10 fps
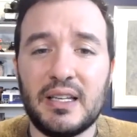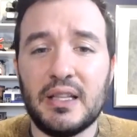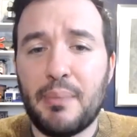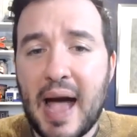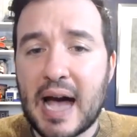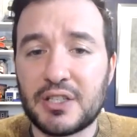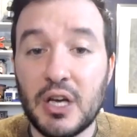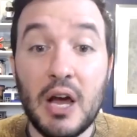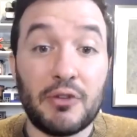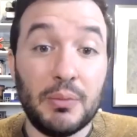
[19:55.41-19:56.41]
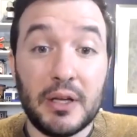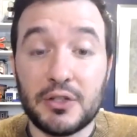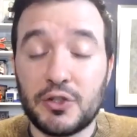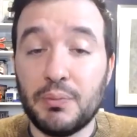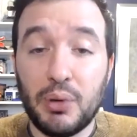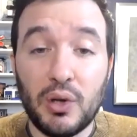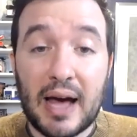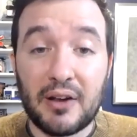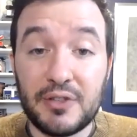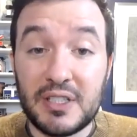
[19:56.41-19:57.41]
in the past for the Blazers to pull
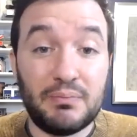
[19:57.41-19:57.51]
out of